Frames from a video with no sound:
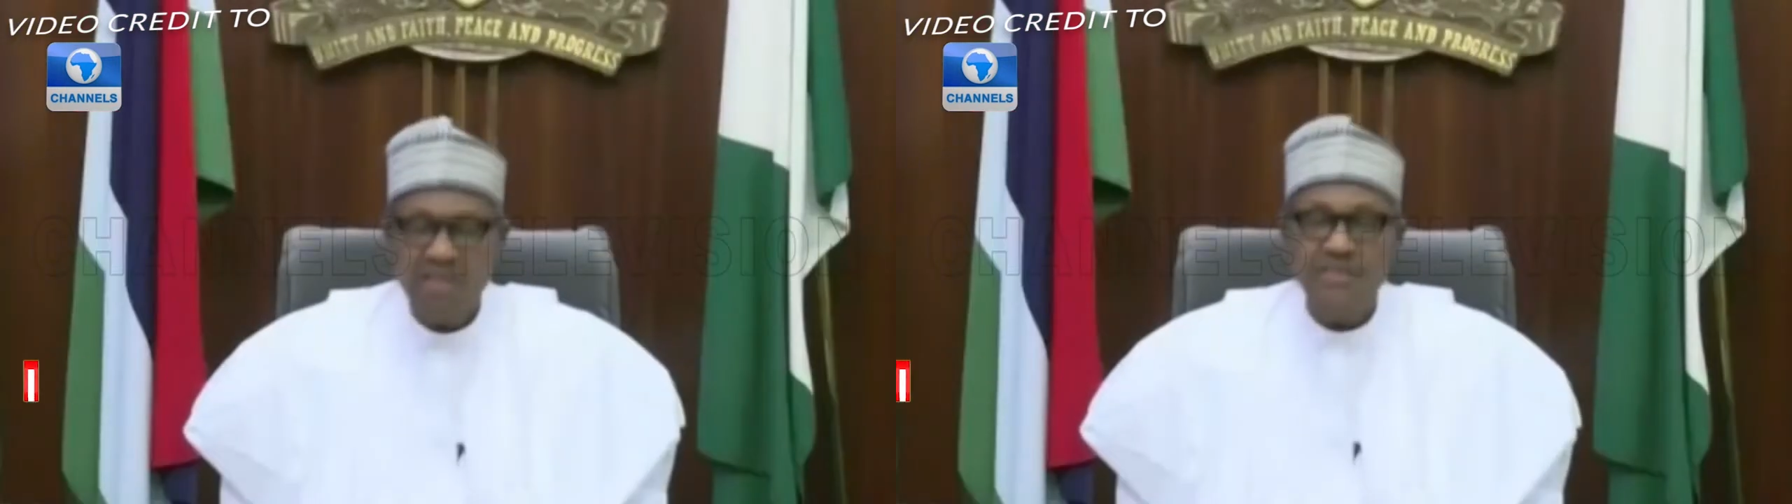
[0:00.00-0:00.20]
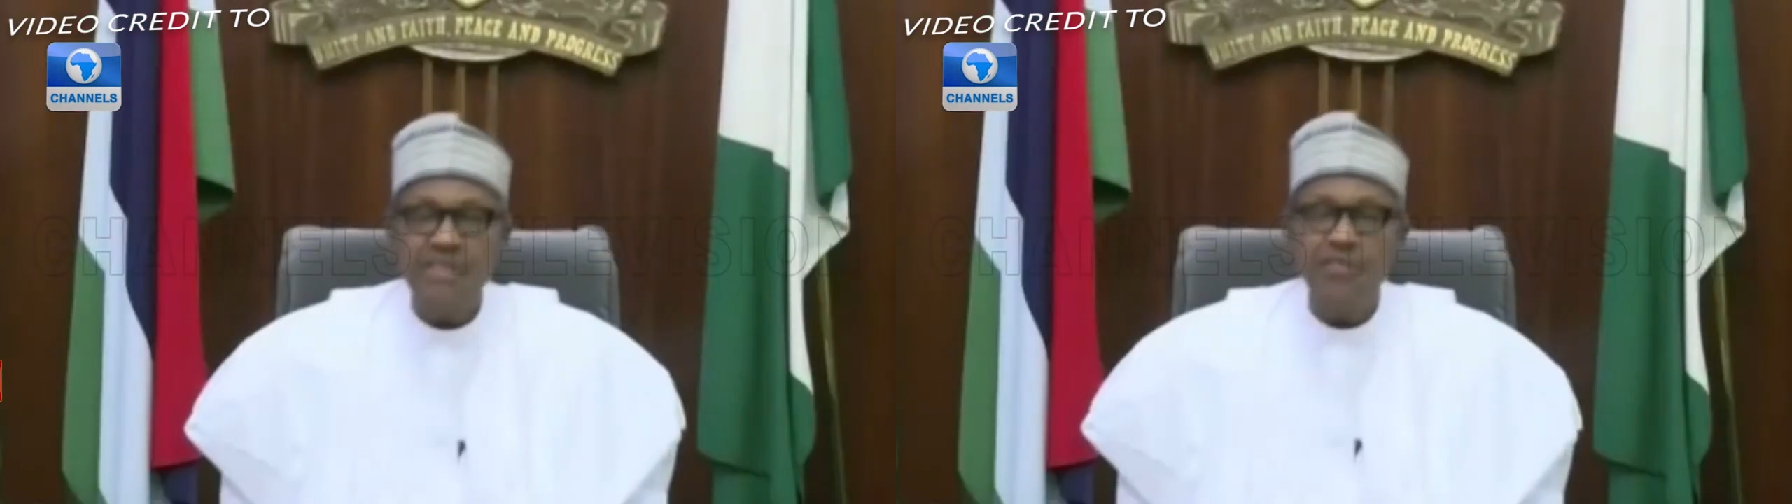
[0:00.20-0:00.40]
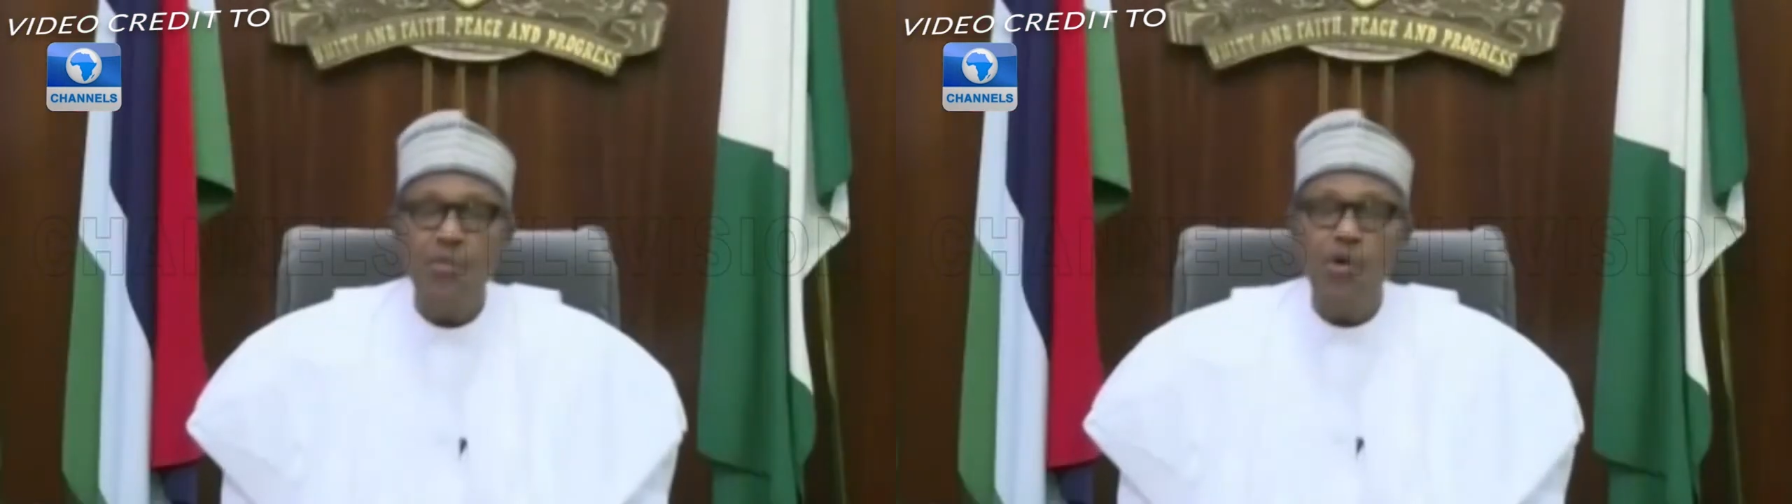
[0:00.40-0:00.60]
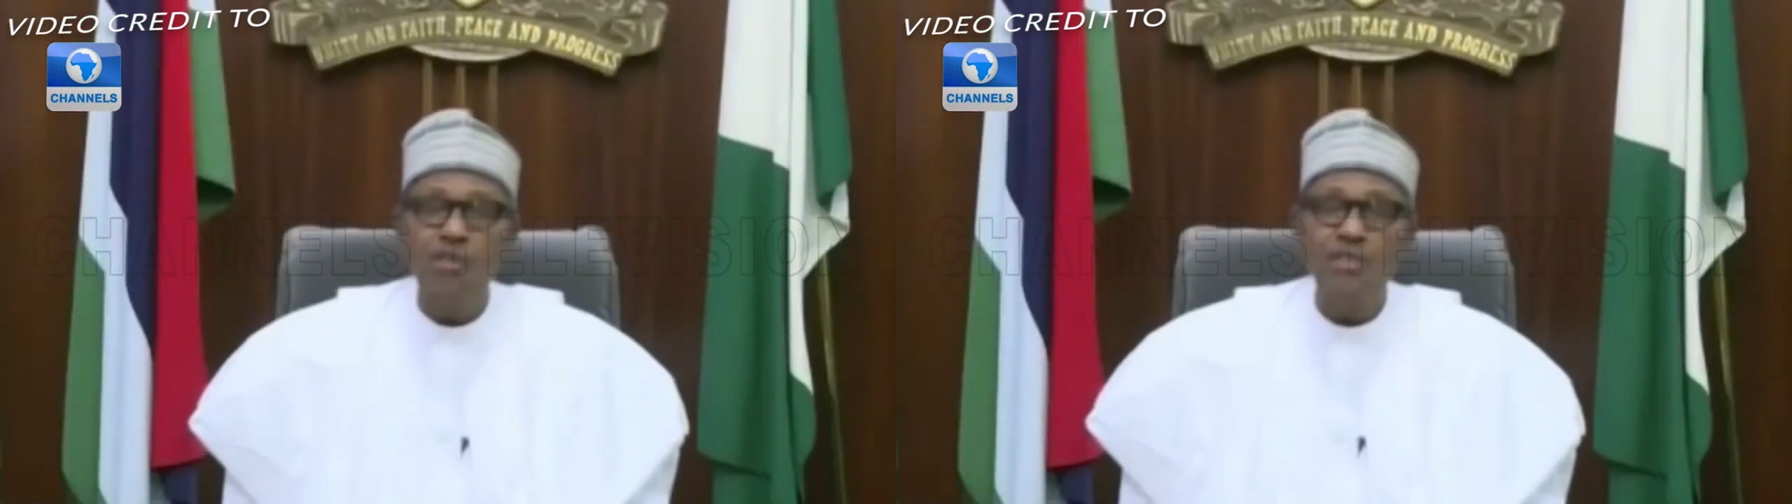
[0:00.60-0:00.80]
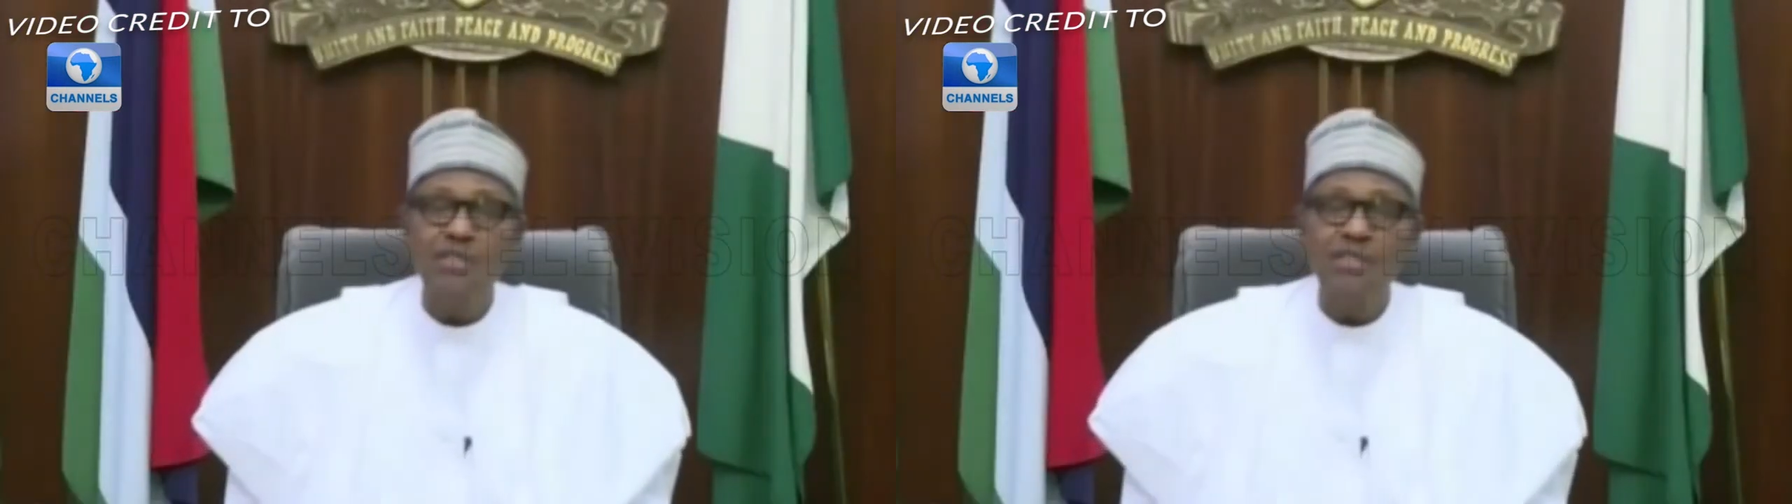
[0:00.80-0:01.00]
As a
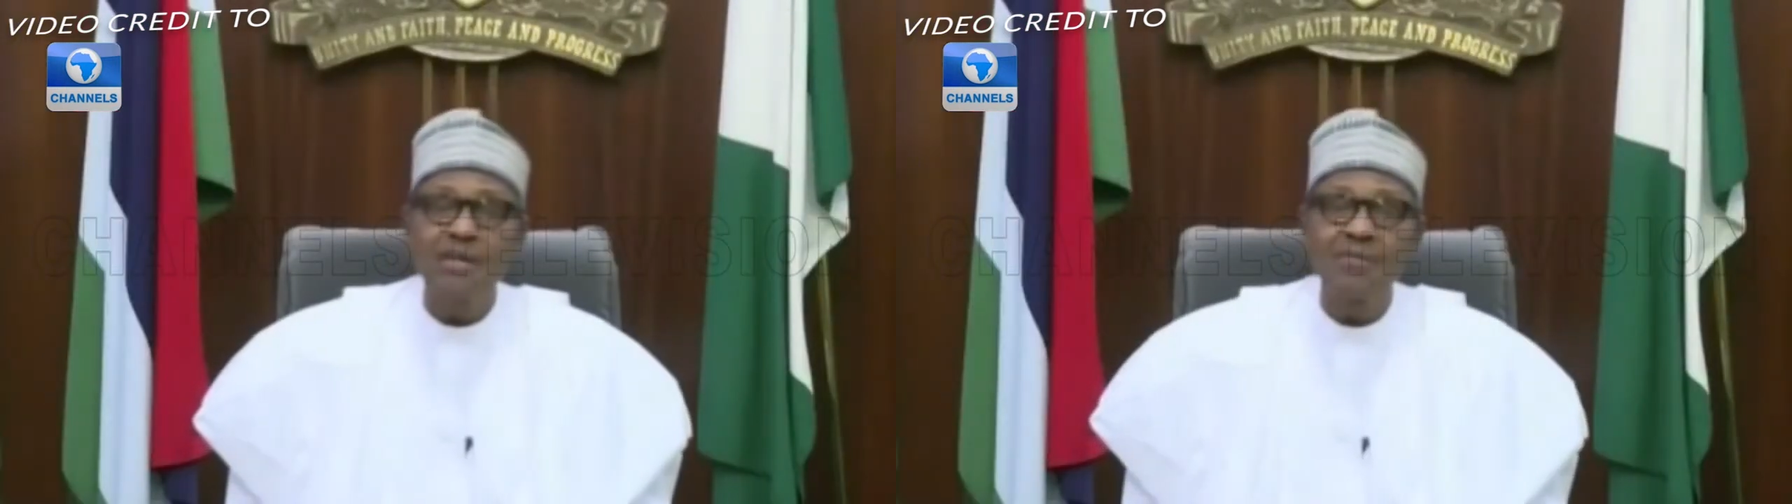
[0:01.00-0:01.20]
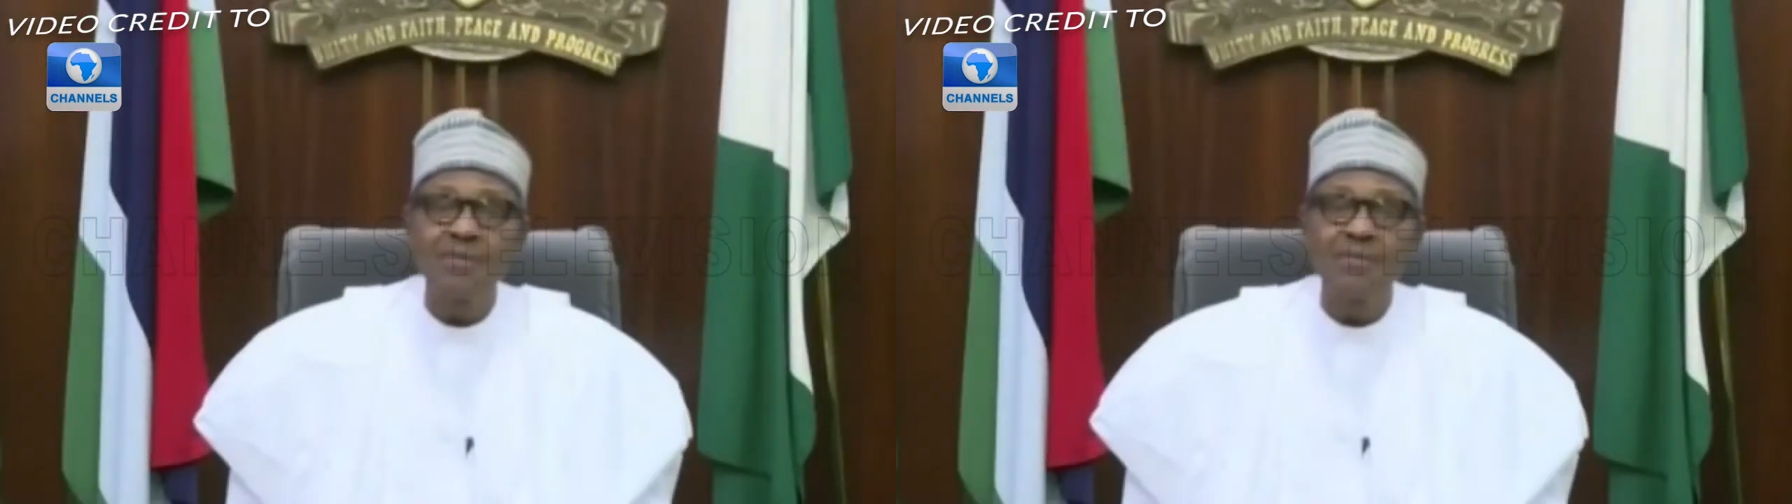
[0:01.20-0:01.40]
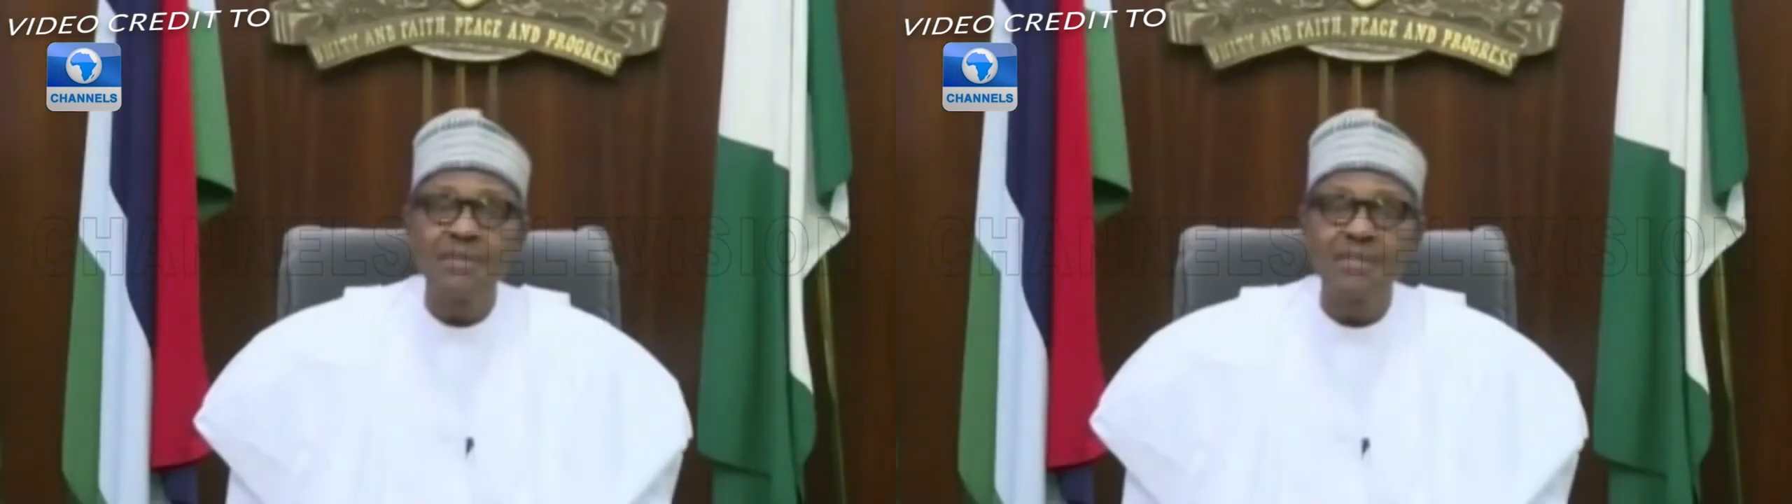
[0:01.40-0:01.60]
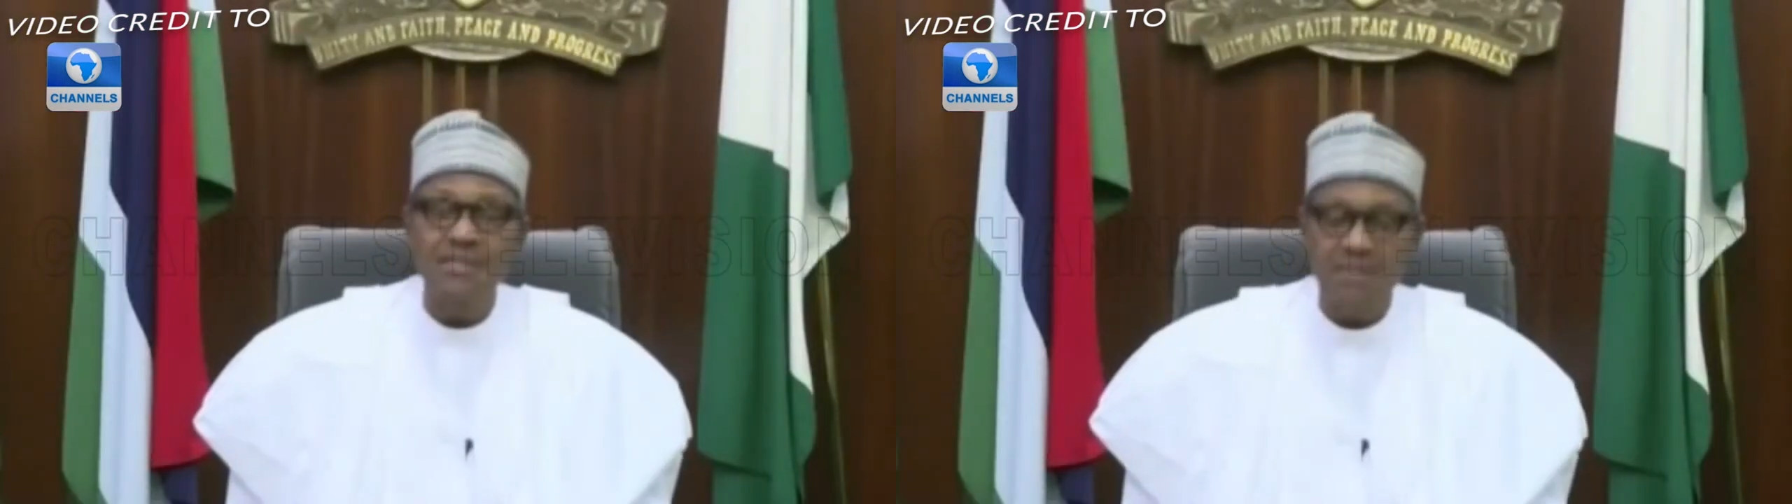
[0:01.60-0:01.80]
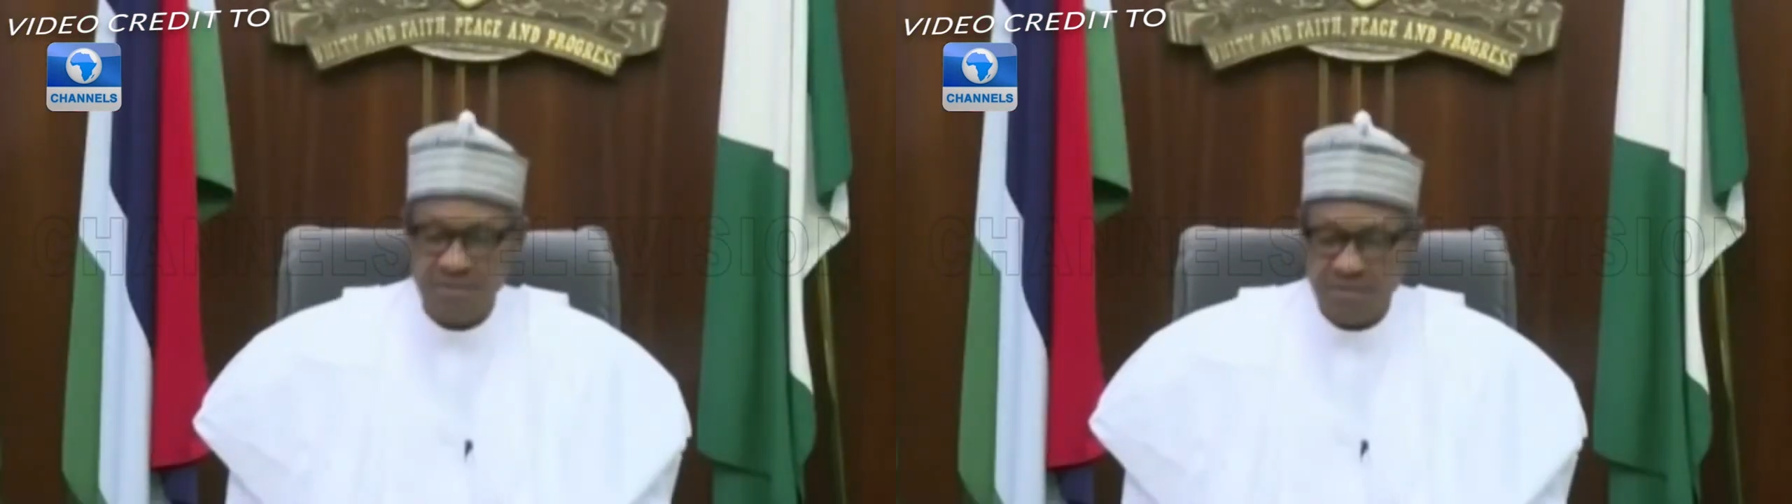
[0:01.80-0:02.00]
democratic
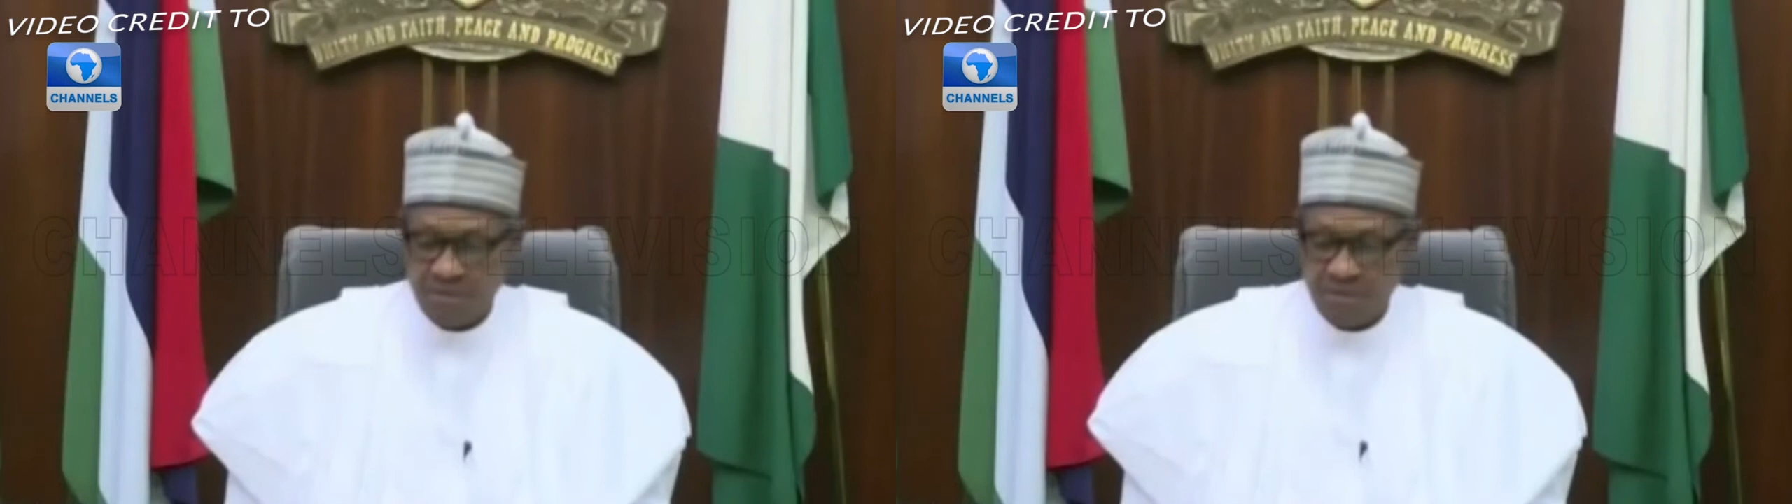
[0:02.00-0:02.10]
government,